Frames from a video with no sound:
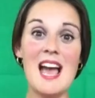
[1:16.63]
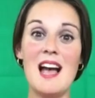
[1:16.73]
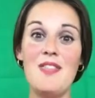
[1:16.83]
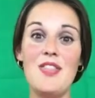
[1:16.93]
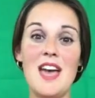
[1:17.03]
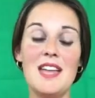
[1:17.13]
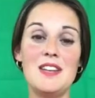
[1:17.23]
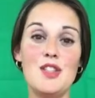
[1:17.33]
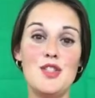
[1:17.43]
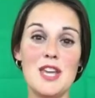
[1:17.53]
And
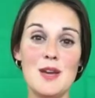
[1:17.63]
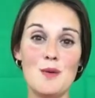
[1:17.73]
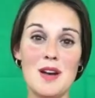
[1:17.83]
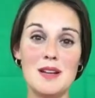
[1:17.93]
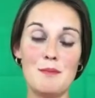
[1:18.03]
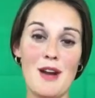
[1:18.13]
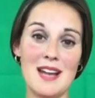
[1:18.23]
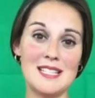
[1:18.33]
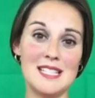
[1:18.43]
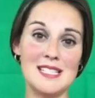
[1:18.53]
then the yoga
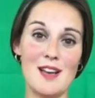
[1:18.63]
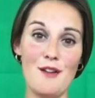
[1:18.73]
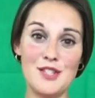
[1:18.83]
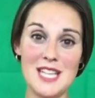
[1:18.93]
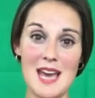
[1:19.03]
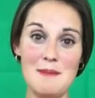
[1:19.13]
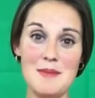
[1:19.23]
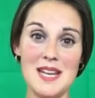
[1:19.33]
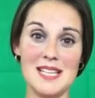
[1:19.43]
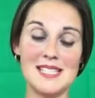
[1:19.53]
practice of 10
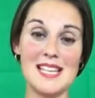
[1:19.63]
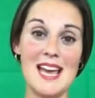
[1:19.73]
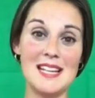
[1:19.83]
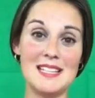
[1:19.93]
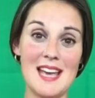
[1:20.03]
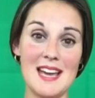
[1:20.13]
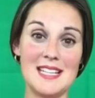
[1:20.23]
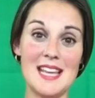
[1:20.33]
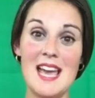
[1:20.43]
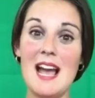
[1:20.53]
minutes at night.